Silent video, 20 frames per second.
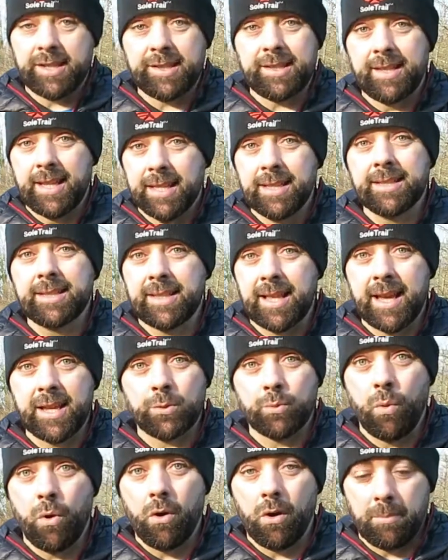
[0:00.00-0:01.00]
it still
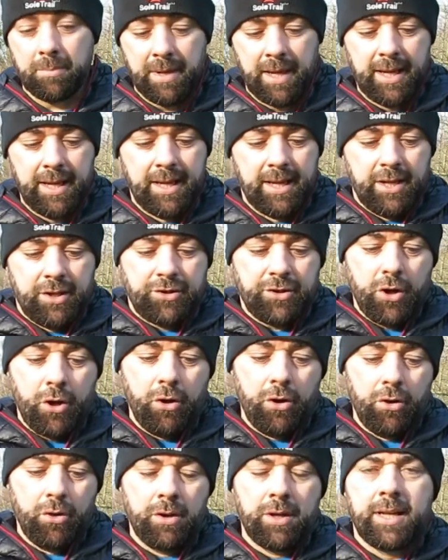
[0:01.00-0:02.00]
stays warm.
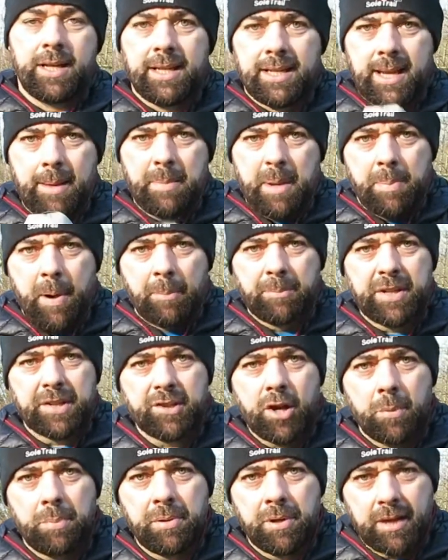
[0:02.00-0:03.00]
So let me pump this
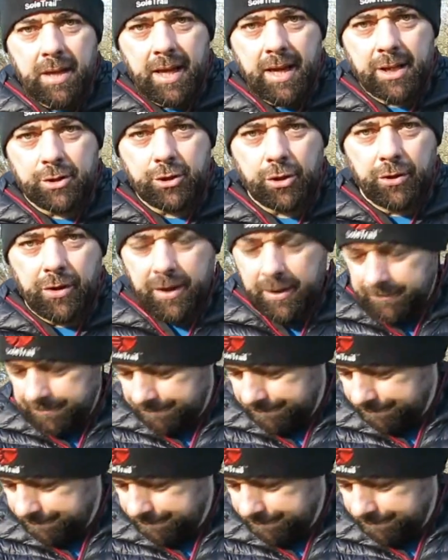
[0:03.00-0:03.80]
up and I'll show you.